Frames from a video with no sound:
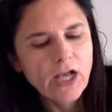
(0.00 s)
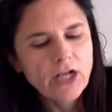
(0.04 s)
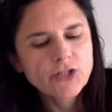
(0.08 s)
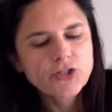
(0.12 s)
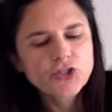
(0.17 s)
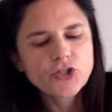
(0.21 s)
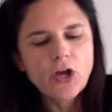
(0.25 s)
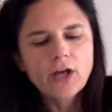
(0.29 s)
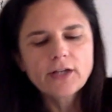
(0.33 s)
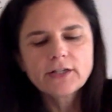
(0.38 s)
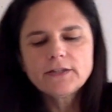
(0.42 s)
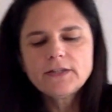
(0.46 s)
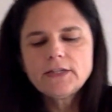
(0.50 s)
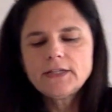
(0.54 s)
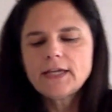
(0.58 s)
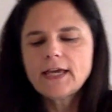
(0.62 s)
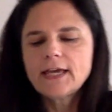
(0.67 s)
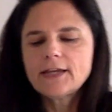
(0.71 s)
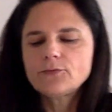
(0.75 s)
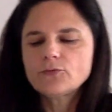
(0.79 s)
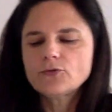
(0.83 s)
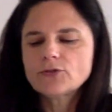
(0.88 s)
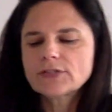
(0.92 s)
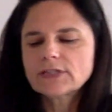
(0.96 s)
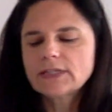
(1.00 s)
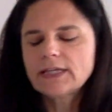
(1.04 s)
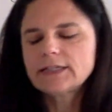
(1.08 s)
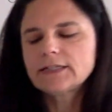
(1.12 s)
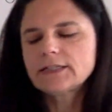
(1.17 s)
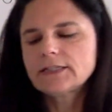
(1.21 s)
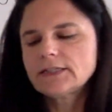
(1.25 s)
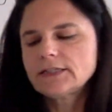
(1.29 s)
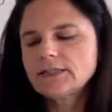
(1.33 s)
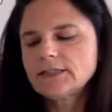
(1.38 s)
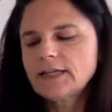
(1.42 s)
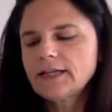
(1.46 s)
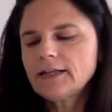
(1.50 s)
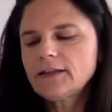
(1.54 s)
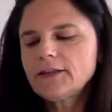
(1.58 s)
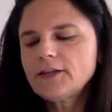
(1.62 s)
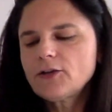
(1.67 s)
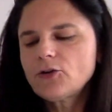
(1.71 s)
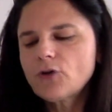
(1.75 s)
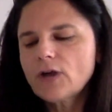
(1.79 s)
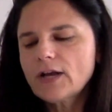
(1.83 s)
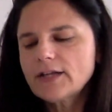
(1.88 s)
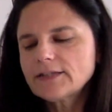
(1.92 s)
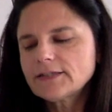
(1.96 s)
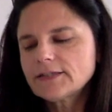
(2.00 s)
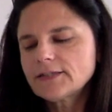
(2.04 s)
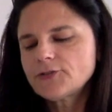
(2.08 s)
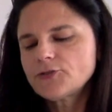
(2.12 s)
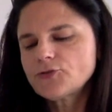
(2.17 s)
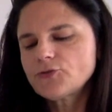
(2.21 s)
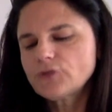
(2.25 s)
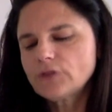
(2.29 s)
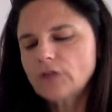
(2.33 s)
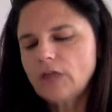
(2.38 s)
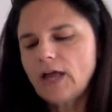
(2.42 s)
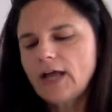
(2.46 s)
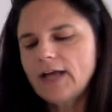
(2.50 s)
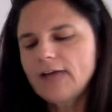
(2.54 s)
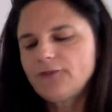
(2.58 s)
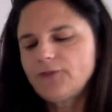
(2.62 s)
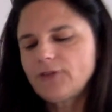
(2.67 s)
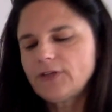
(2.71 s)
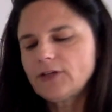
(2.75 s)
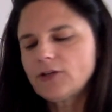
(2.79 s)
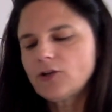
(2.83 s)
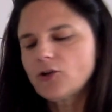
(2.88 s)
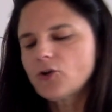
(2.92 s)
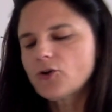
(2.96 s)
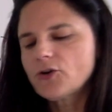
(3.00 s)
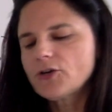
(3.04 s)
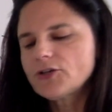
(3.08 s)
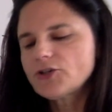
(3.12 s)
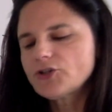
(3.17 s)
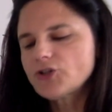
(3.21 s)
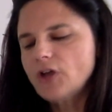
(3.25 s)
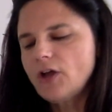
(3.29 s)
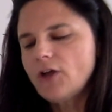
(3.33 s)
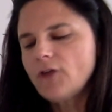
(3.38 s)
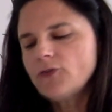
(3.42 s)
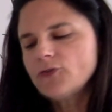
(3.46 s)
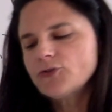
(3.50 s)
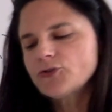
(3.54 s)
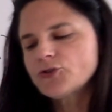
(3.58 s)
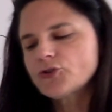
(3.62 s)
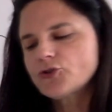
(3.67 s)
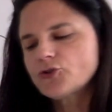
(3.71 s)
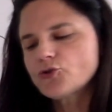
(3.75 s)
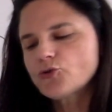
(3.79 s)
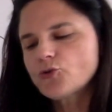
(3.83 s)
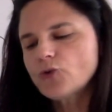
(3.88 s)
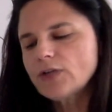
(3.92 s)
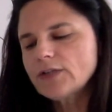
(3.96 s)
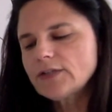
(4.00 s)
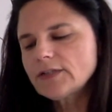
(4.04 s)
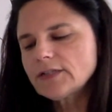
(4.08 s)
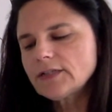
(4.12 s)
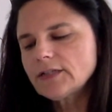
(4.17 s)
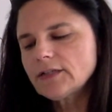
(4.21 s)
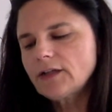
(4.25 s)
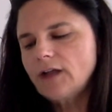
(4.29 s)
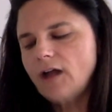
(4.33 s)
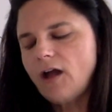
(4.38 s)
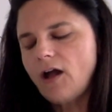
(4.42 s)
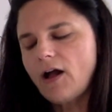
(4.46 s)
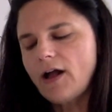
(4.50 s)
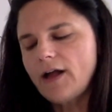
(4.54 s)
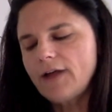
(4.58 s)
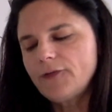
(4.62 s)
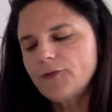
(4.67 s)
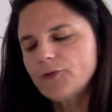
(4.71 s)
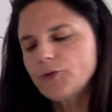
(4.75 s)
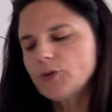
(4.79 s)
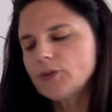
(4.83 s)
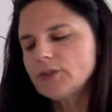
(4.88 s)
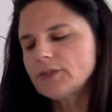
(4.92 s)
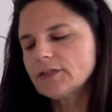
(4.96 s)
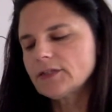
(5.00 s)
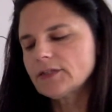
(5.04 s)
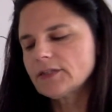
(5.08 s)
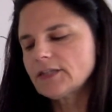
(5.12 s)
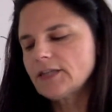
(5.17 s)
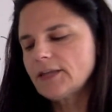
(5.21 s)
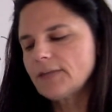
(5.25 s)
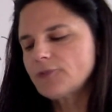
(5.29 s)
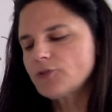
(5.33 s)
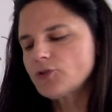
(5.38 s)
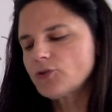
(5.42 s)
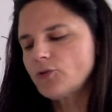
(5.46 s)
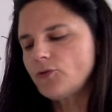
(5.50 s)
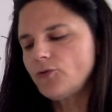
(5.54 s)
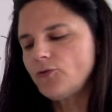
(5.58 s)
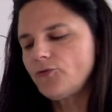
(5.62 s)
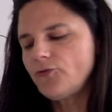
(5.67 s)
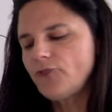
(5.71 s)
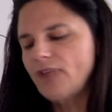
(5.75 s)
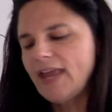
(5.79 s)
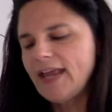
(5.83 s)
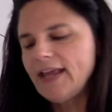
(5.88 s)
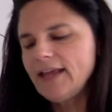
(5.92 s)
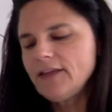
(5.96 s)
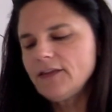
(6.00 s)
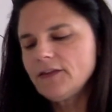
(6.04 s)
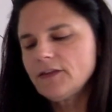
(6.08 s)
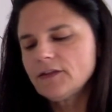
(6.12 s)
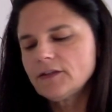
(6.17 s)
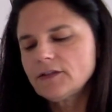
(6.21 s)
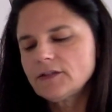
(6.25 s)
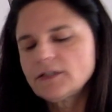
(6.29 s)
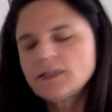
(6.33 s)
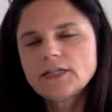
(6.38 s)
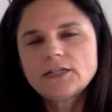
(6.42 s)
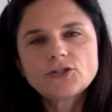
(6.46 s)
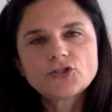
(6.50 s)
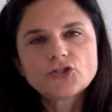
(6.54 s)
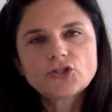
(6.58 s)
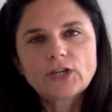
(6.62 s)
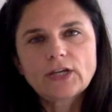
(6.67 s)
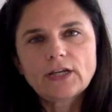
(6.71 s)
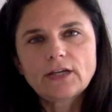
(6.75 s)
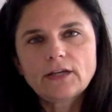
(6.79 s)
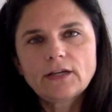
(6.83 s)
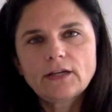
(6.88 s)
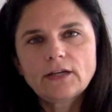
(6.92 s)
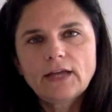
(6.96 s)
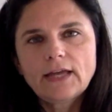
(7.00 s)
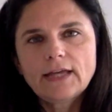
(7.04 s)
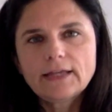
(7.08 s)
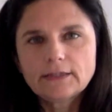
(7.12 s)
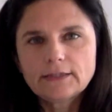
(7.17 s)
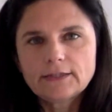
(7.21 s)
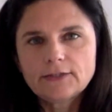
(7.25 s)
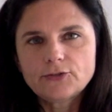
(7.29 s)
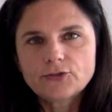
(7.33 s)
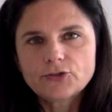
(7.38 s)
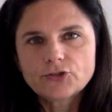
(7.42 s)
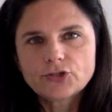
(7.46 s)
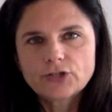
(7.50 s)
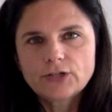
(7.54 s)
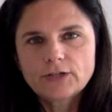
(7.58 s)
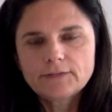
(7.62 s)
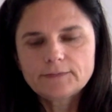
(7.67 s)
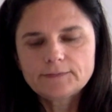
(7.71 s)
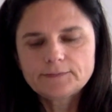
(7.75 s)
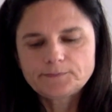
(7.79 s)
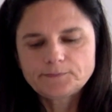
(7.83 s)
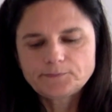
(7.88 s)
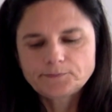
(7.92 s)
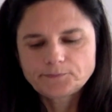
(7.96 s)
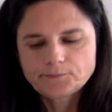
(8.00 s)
Jonathan Edwards led a distinctly Christ-centered life and encouraged others to trust in God through his exceptional faith, teaching, and leadership.